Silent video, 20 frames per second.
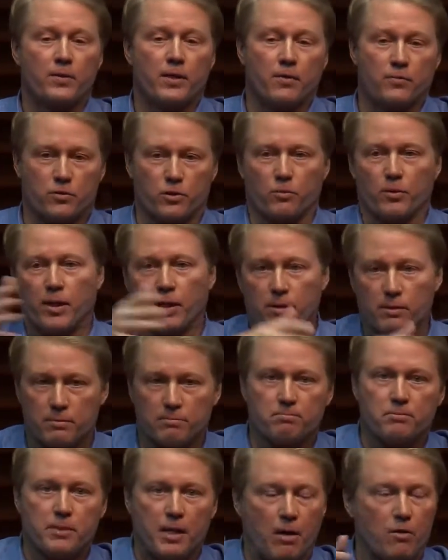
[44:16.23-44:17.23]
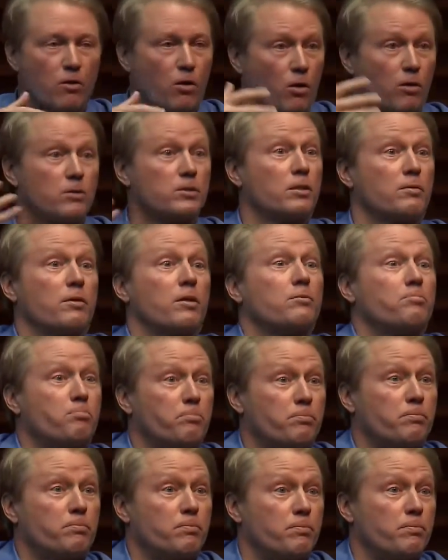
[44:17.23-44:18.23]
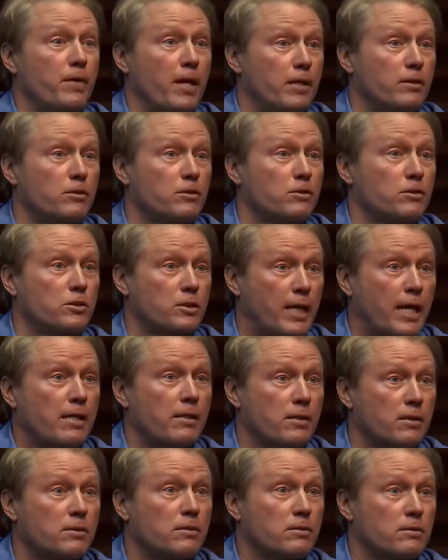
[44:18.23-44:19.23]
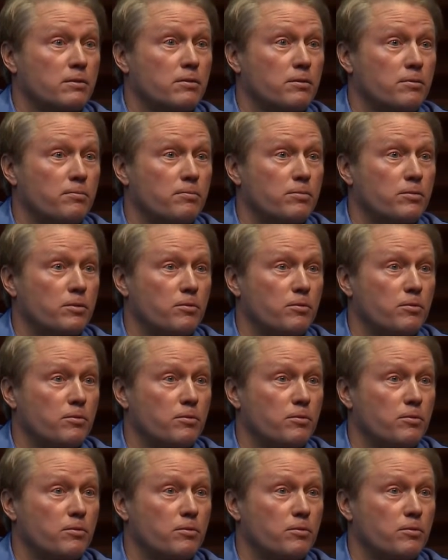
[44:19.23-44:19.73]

And so we had town halls, and their managers saying this to,